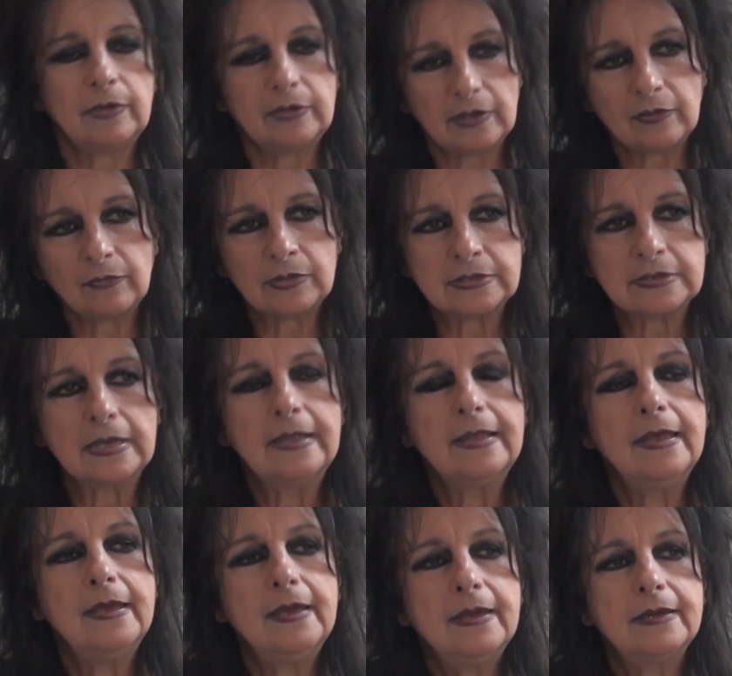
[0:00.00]
but
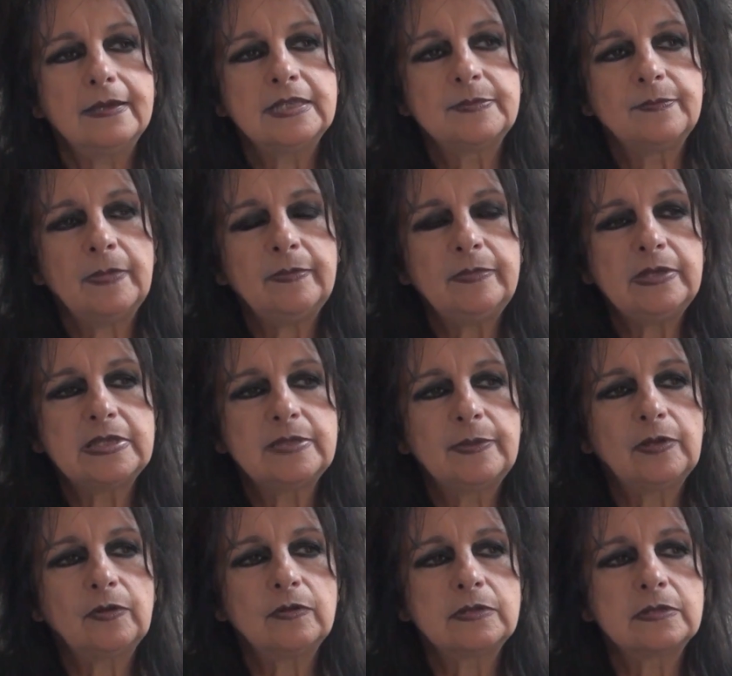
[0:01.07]
maybe it's
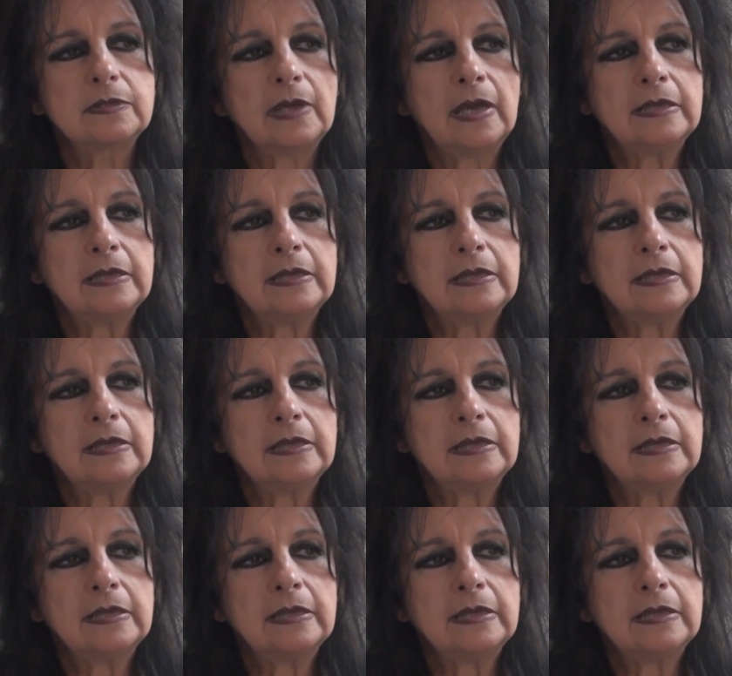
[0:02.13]
because